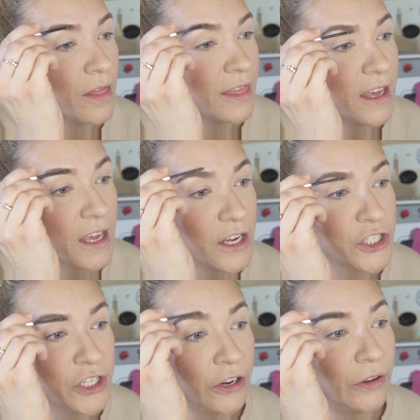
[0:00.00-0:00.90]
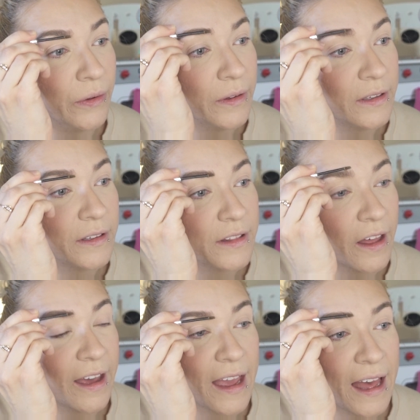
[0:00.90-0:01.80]
The issue that
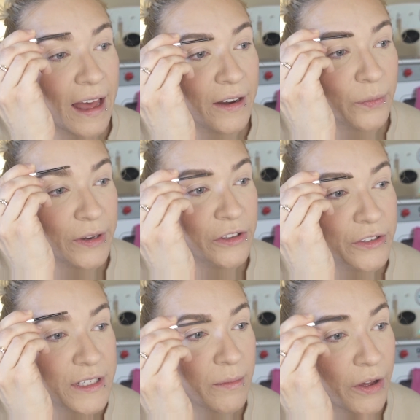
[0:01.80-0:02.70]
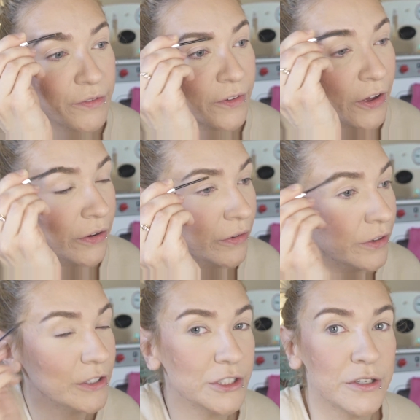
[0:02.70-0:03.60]
I had when using my phone
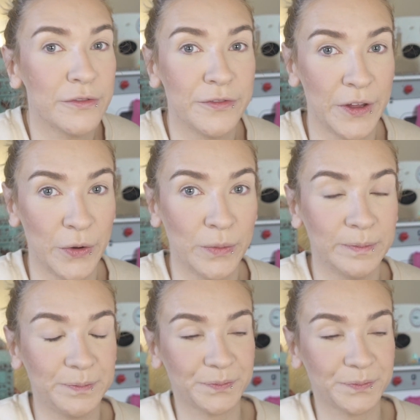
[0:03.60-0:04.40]
to film